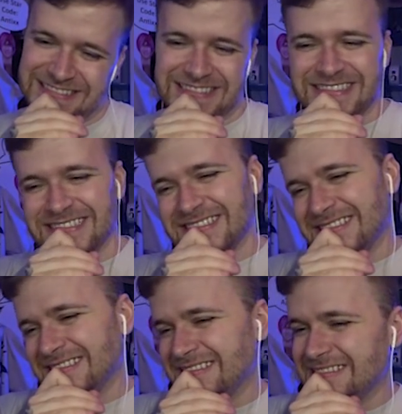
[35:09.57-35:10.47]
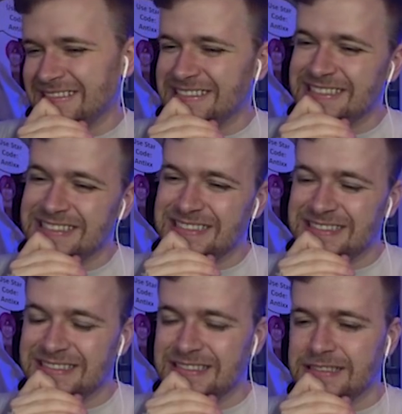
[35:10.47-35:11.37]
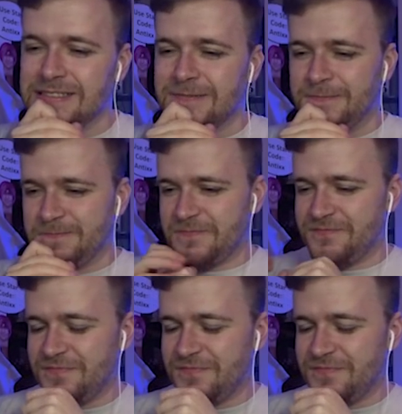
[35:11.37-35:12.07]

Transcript: The person shown says nothing.